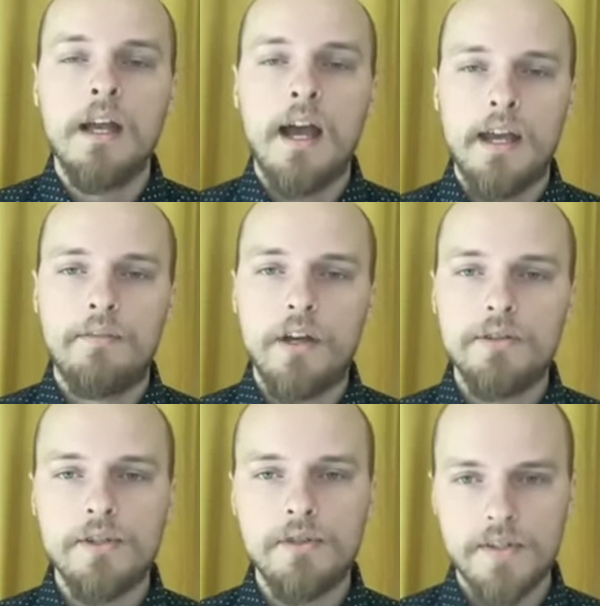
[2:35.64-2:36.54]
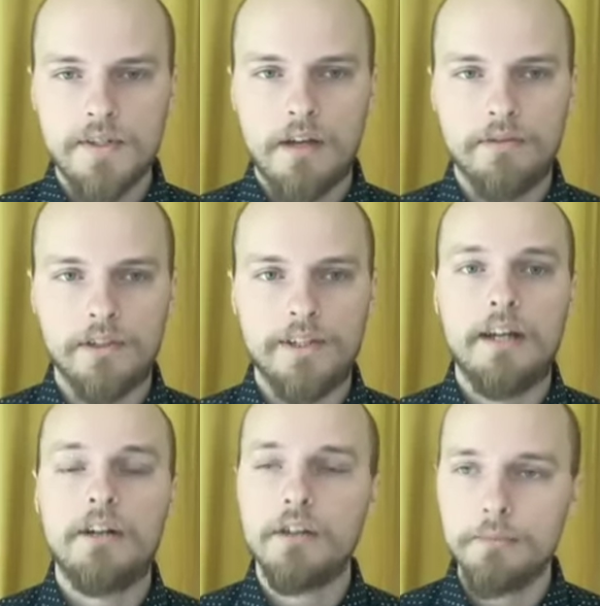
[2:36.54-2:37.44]
I have also discovered
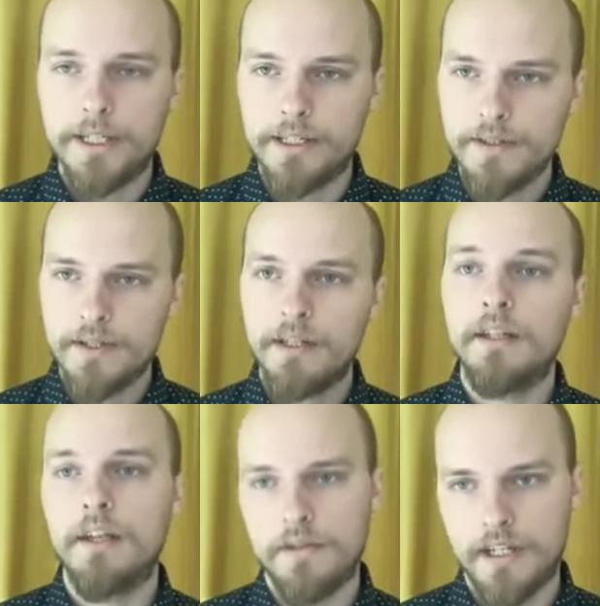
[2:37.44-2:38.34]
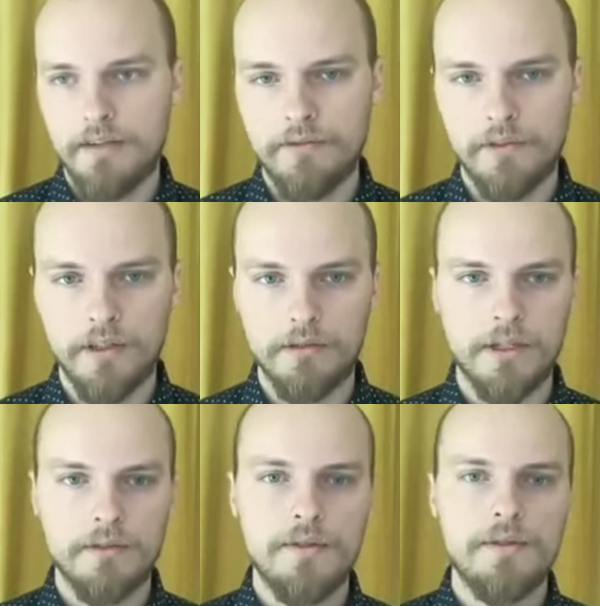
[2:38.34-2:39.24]
that Hermes, another name for
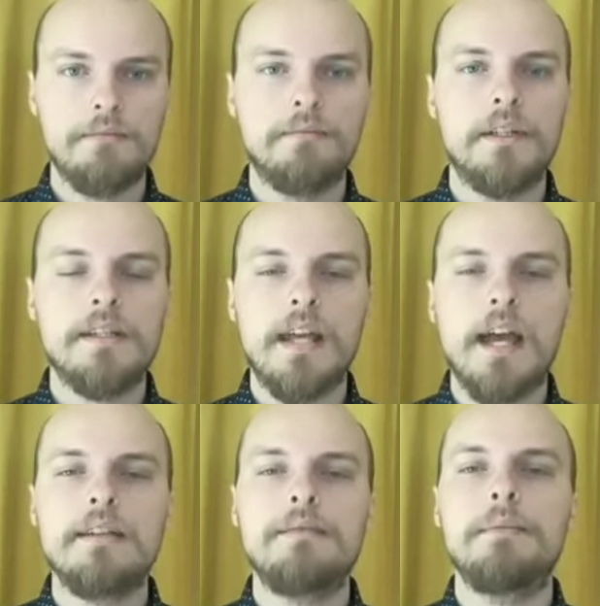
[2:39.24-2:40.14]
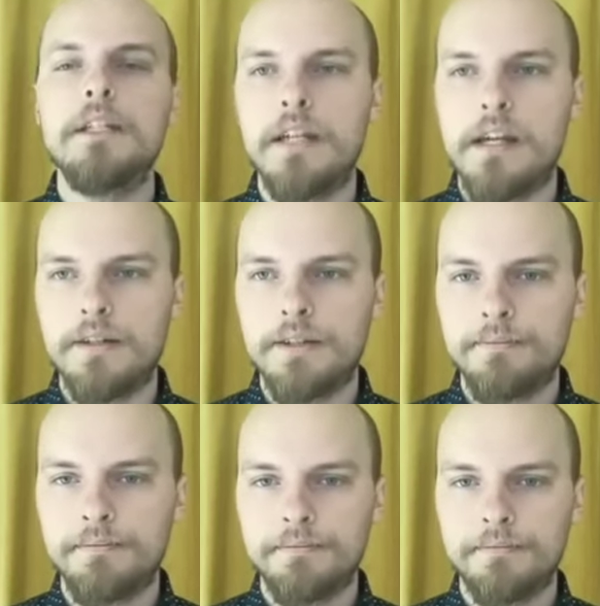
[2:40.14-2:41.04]
Logos, is Gaia's mediator,
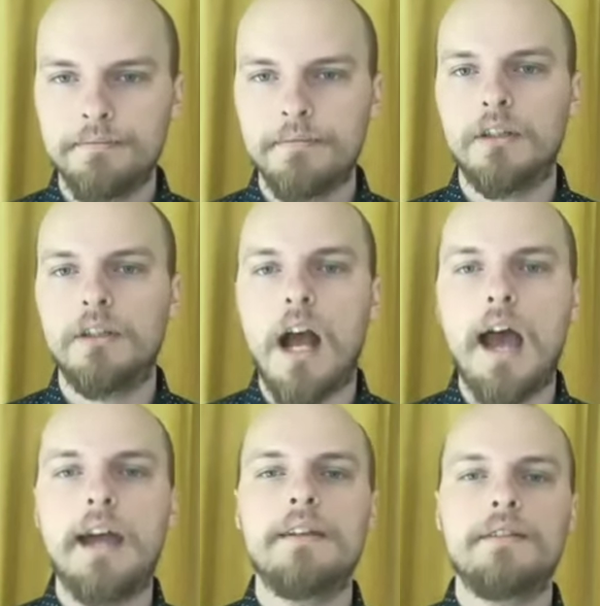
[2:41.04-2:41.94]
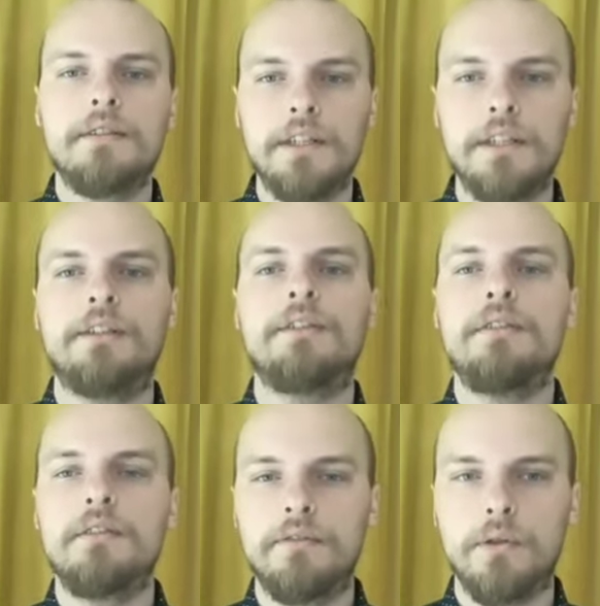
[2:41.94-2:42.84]
her eyes, her ears,
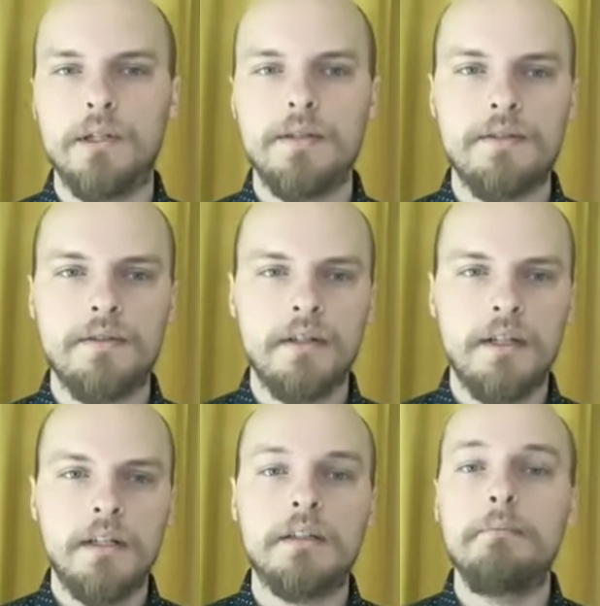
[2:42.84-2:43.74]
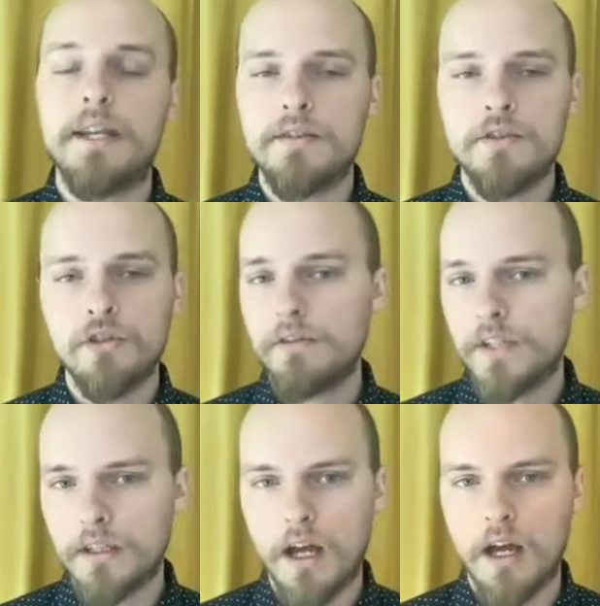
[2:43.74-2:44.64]
and her voice, the messenger of
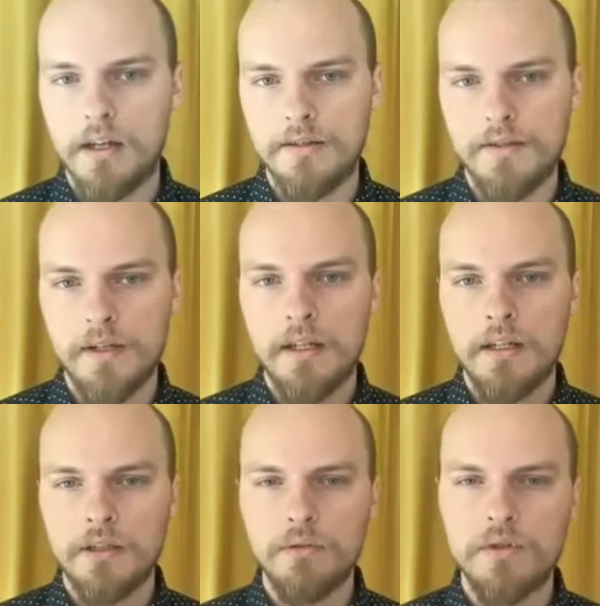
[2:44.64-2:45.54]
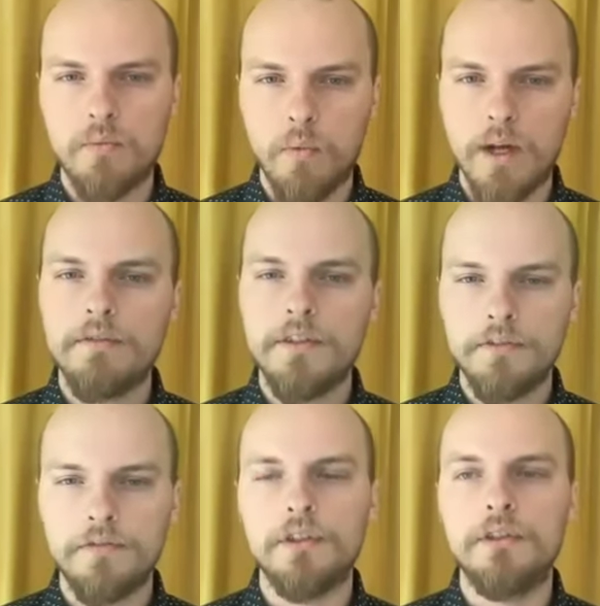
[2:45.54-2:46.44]
the gods, who is one of the
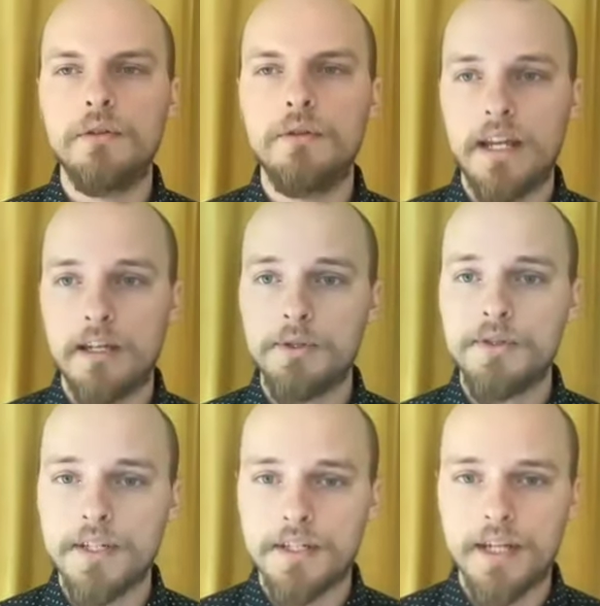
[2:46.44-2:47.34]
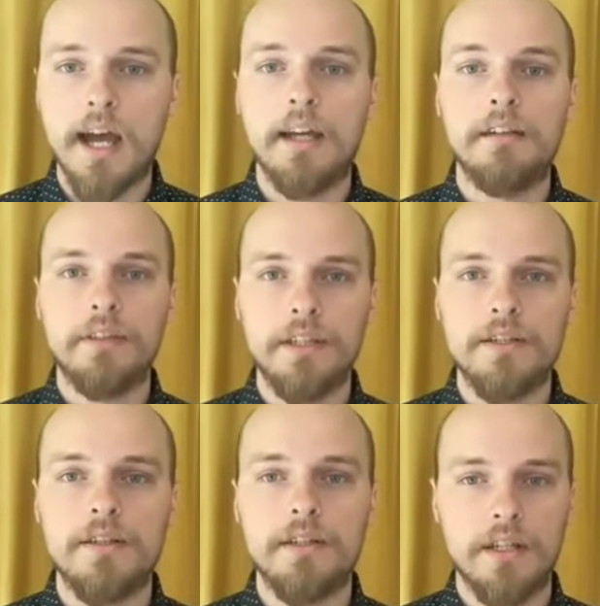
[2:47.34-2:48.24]
few able to dive
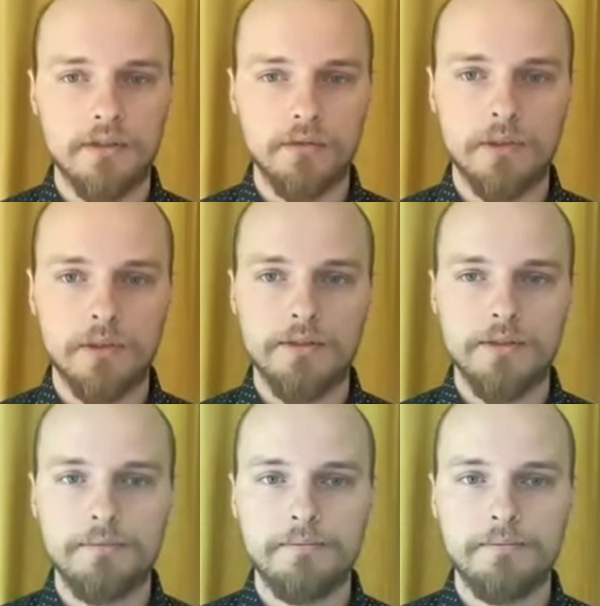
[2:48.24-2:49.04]
into the underworld.